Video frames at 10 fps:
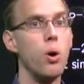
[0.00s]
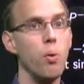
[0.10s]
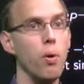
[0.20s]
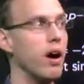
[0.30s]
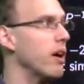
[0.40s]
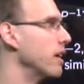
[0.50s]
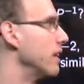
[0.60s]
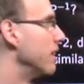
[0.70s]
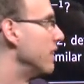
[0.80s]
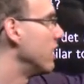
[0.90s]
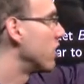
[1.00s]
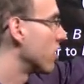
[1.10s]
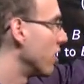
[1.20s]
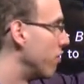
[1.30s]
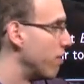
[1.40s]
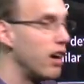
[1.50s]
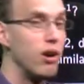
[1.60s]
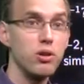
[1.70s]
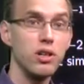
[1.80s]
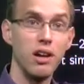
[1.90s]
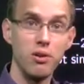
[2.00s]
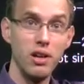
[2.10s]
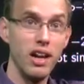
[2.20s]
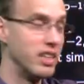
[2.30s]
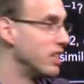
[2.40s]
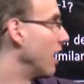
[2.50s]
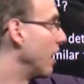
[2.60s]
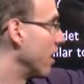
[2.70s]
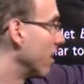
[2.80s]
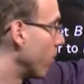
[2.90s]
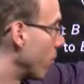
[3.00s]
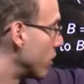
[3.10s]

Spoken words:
Wow, this is a very long calculation, and we